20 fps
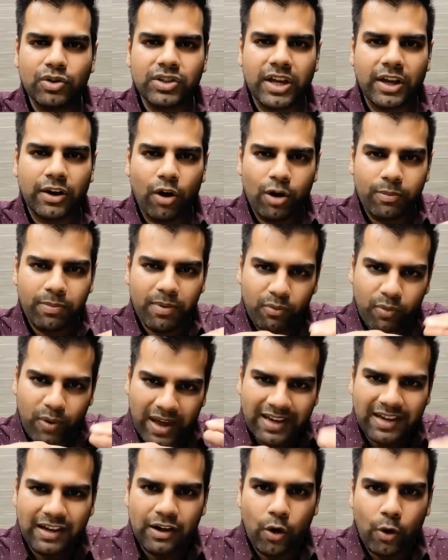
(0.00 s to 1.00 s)
cannot be
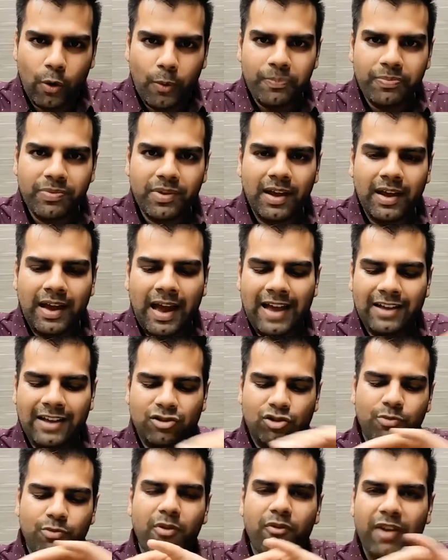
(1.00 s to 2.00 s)
very low, has
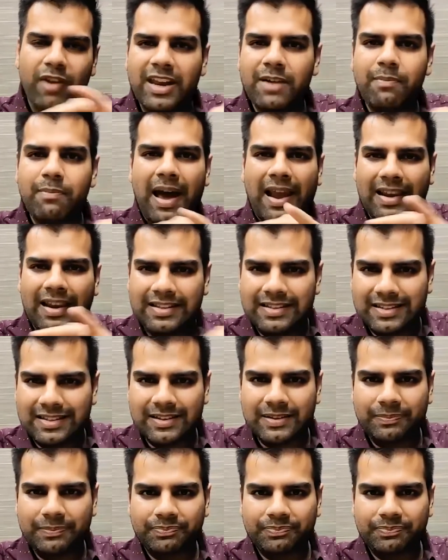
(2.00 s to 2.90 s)
to be very balanced.